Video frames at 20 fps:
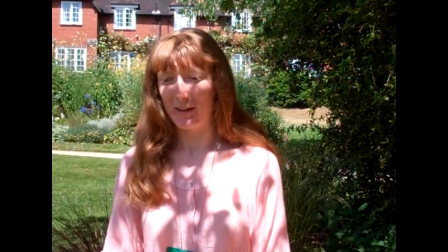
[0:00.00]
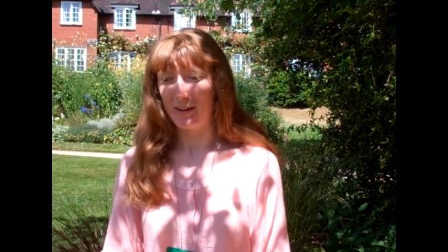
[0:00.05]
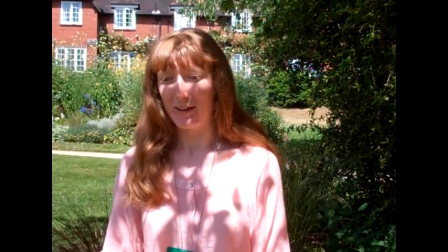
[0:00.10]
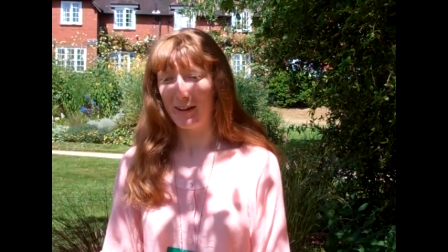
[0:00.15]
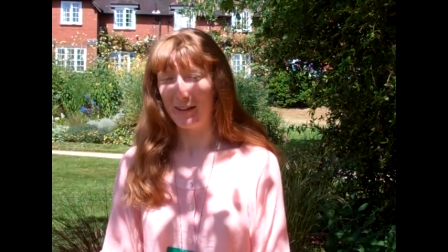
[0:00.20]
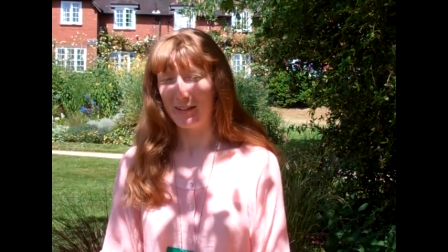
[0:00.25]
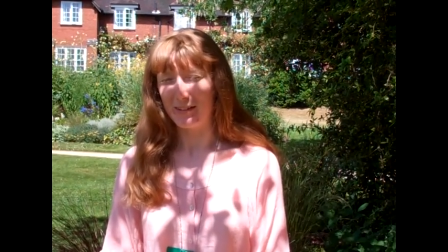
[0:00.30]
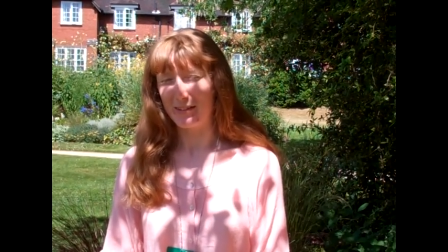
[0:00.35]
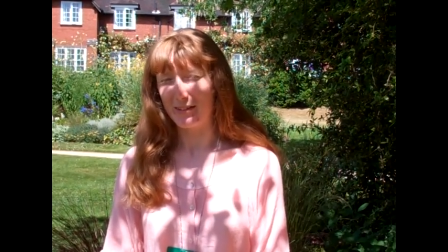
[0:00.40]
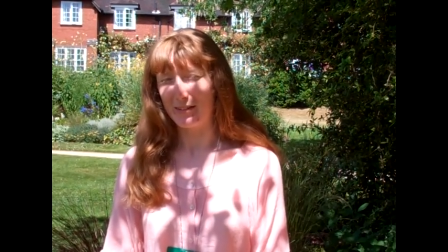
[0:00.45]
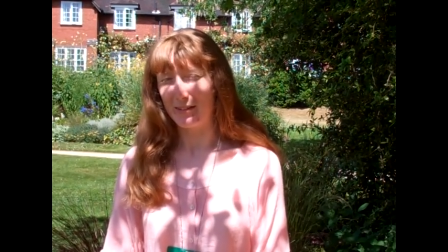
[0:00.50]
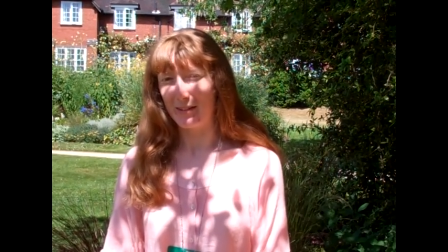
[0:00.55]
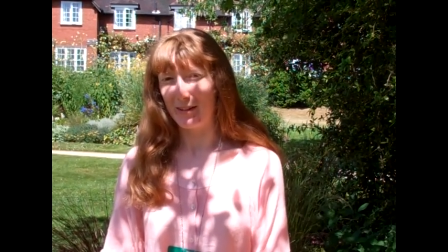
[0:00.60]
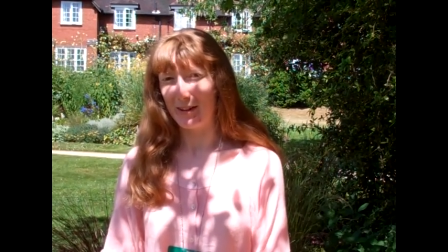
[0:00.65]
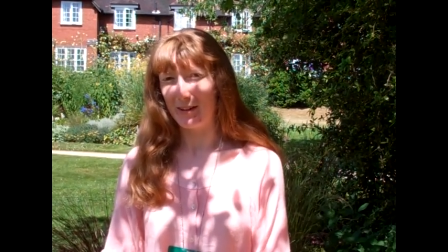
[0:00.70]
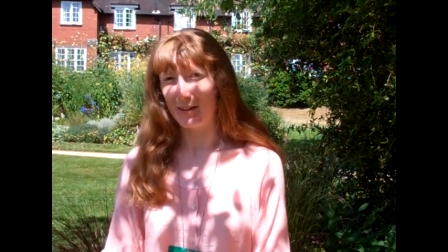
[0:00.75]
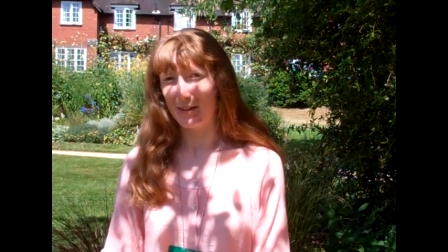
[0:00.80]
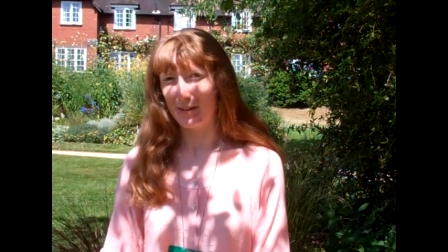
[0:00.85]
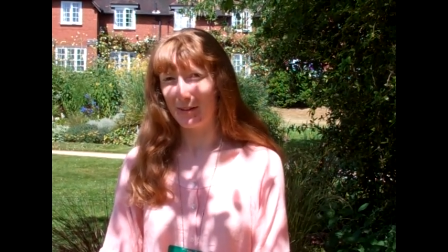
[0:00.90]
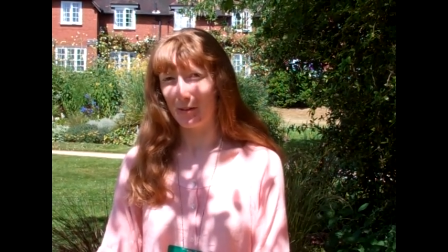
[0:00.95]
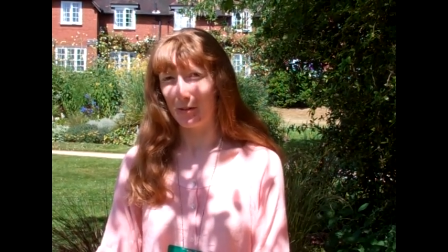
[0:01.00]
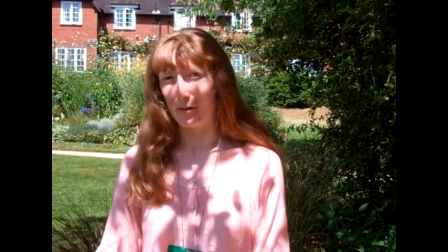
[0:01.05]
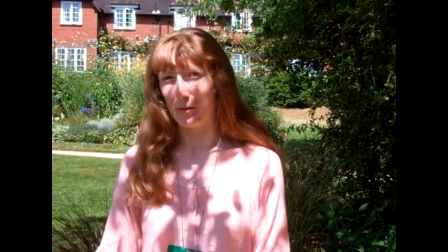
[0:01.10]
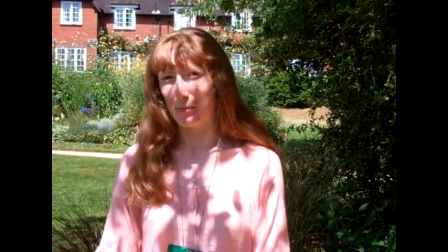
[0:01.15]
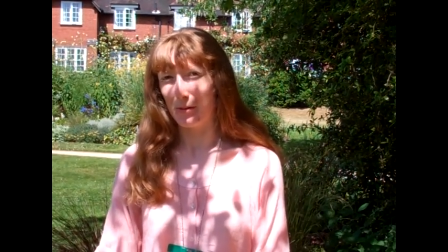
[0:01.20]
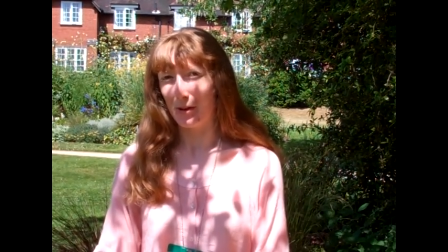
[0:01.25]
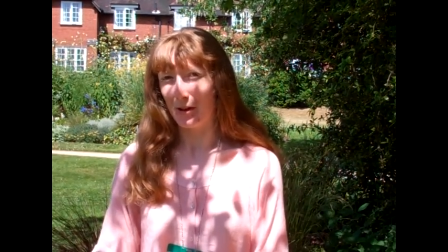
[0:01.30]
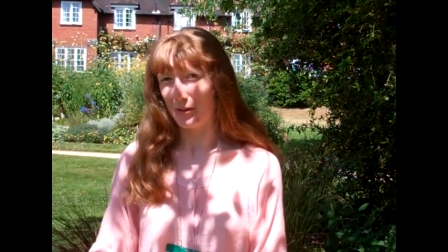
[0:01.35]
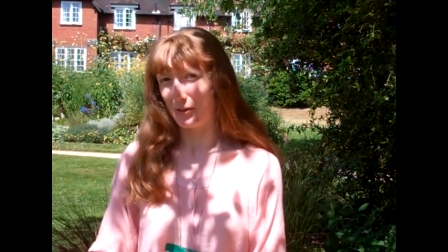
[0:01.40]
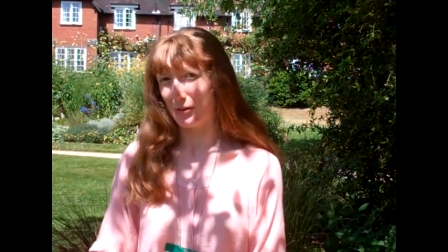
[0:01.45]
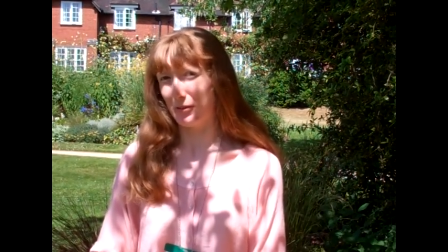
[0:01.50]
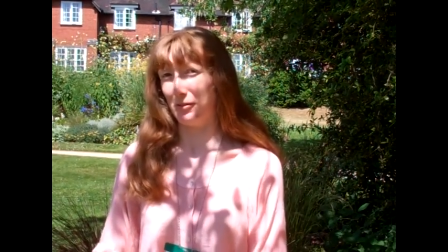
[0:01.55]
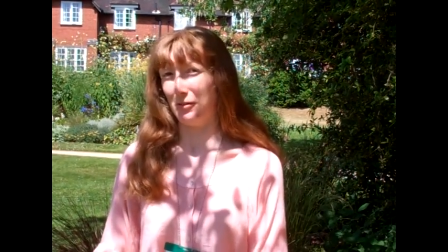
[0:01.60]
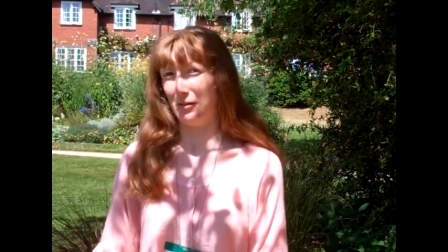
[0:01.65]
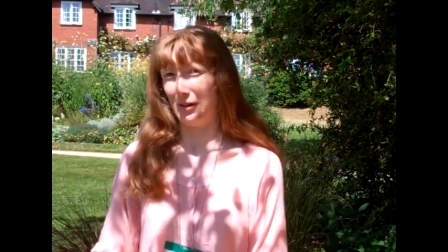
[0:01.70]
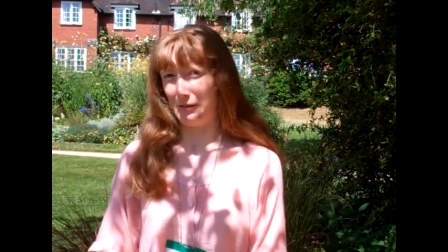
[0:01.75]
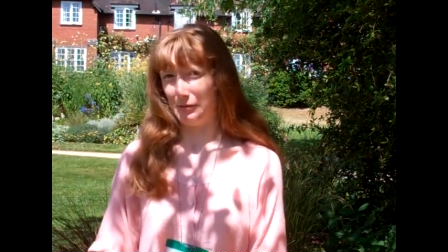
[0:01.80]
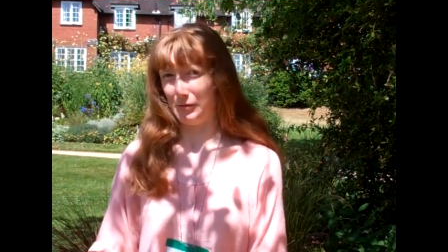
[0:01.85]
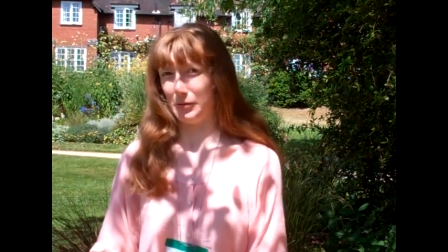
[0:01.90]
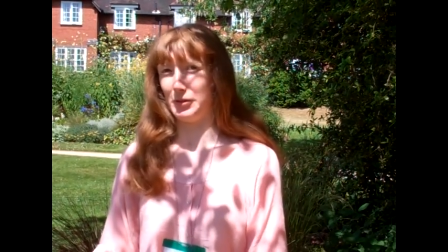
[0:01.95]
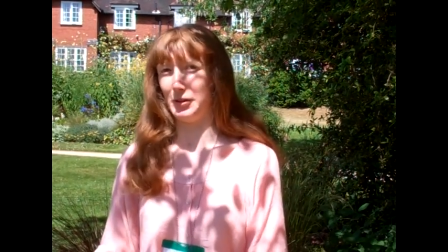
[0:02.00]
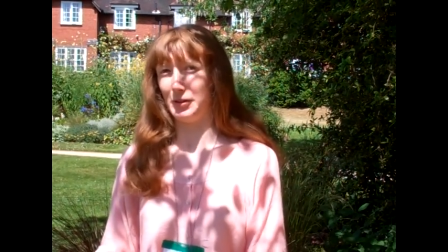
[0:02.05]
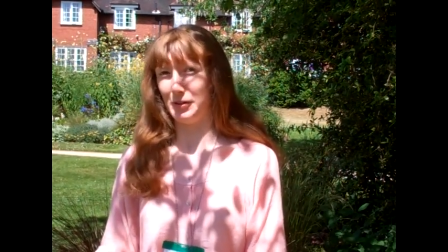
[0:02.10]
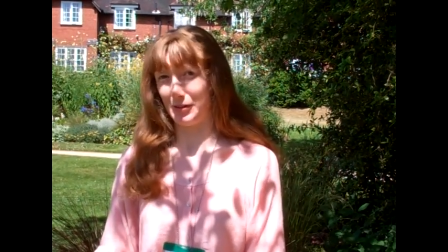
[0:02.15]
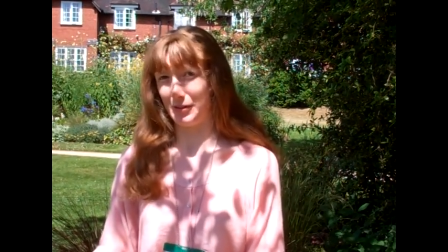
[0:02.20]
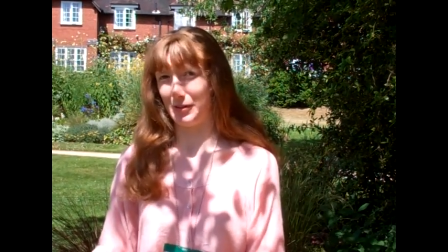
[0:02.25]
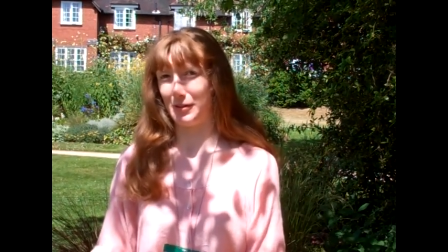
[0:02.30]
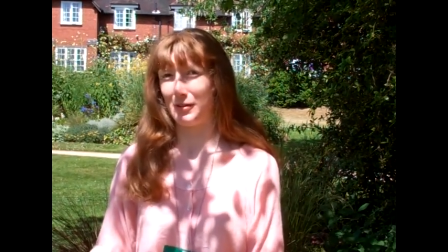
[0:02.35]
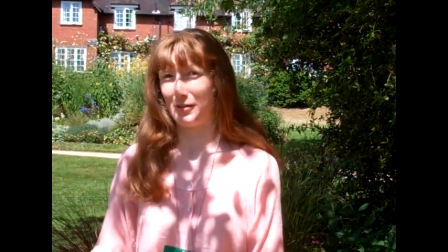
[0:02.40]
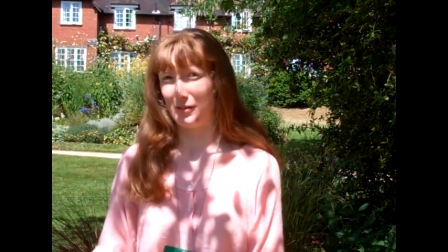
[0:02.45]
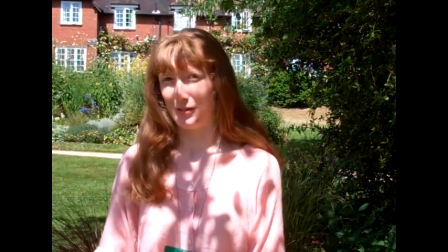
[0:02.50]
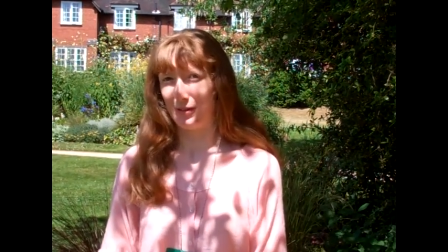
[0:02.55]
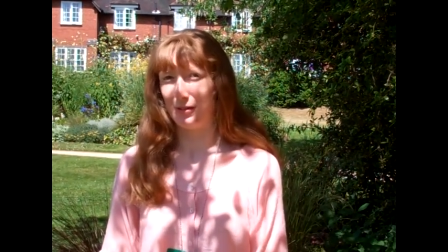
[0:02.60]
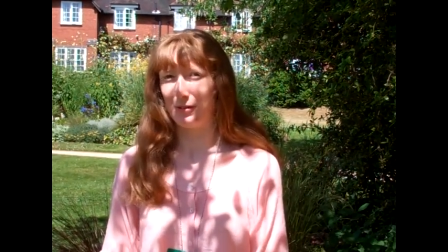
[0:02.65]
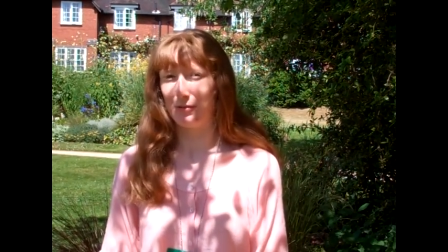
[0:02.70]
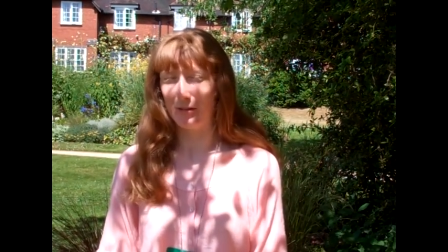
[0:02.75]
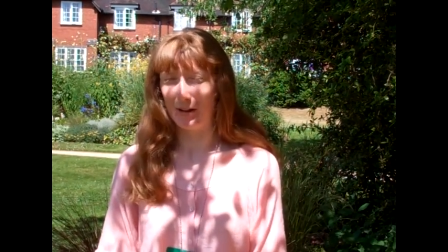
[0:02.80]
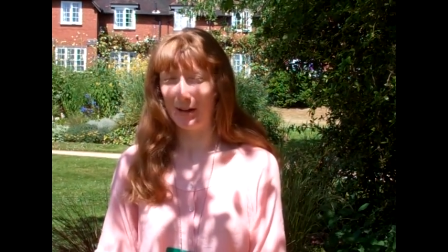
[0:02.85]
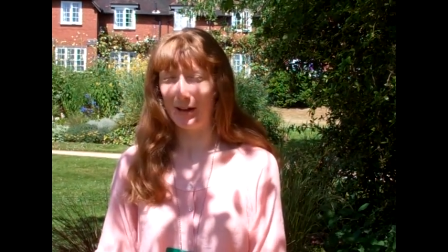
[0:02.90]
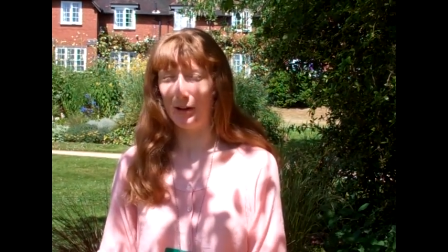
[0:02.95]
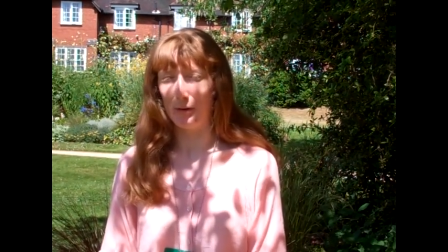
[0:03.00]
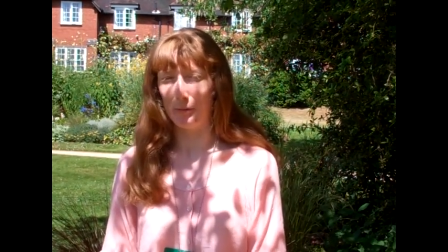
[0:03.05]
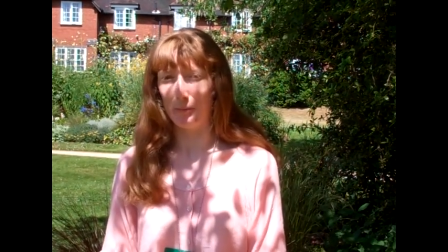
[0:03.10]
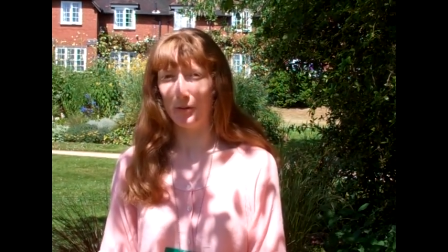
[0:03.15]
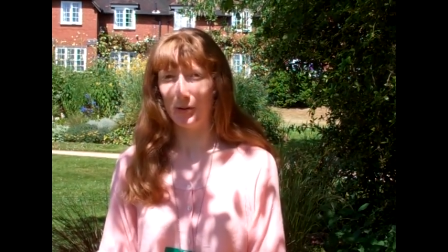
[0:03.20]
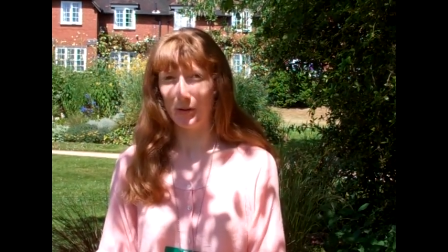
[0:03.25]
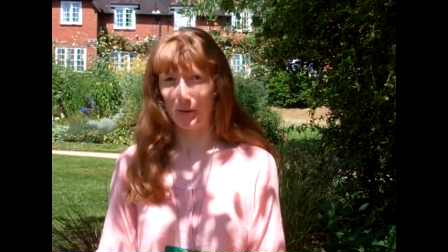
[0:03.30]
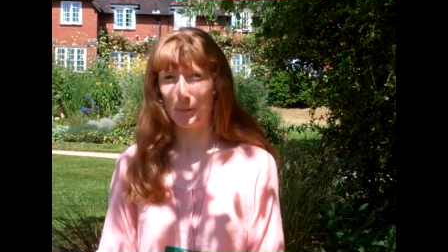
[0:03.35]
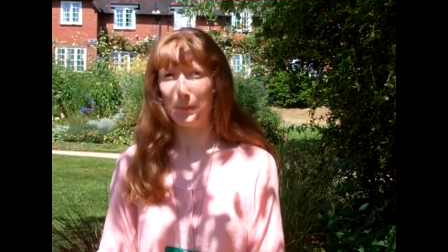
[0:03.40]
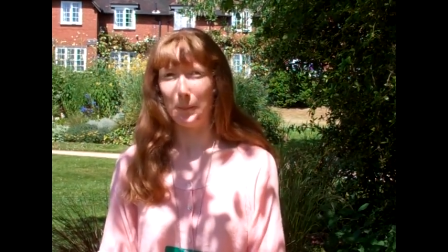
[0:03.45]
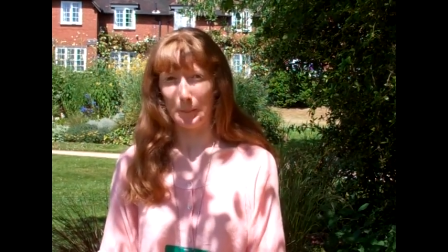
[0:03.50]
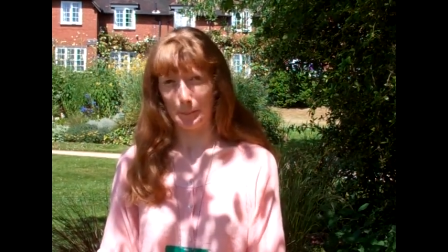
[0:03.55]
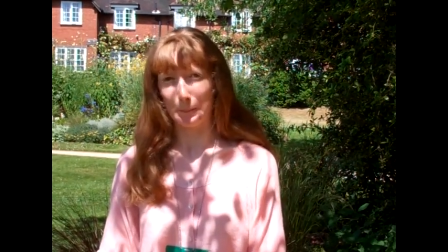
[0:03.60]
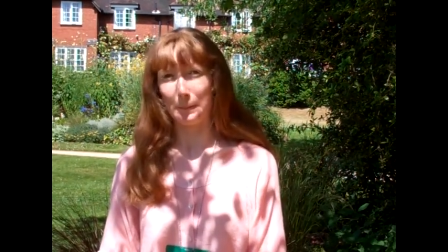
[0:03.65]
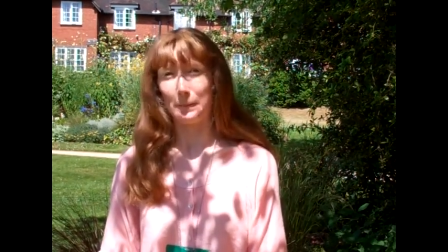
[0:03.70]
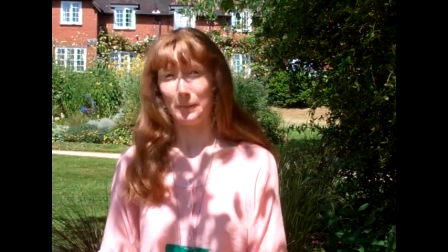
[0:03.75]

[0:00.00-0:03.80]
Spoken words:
it's on a personal level that's really helped.